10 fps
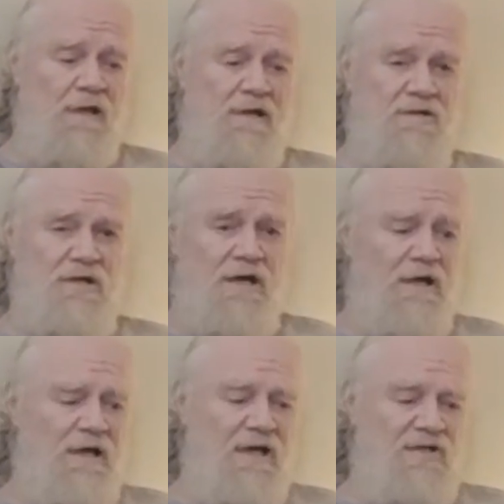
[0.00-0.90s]
and he's
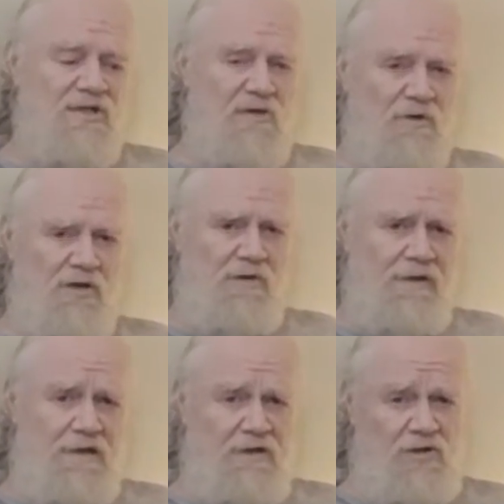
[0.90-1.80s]
like, well, you
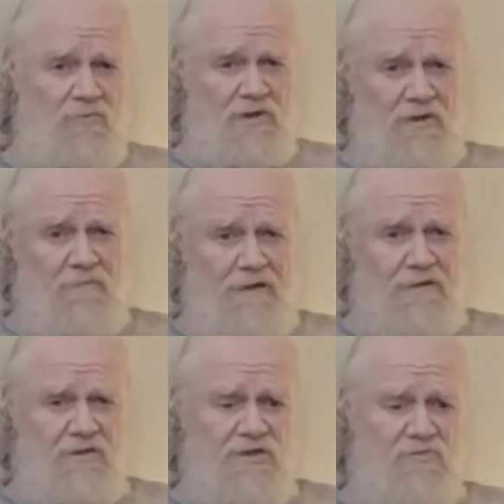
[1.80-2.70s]
ain't getting your money
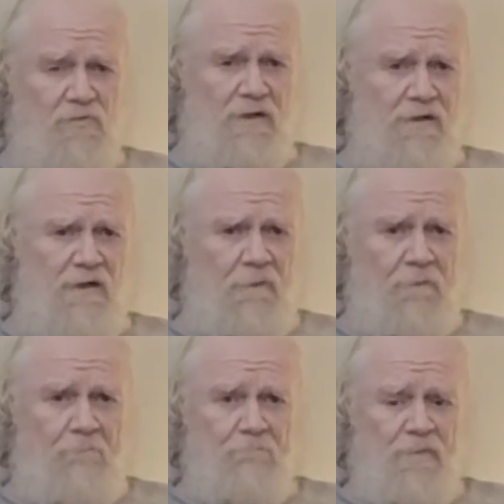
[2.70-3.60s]
back. I said, why not?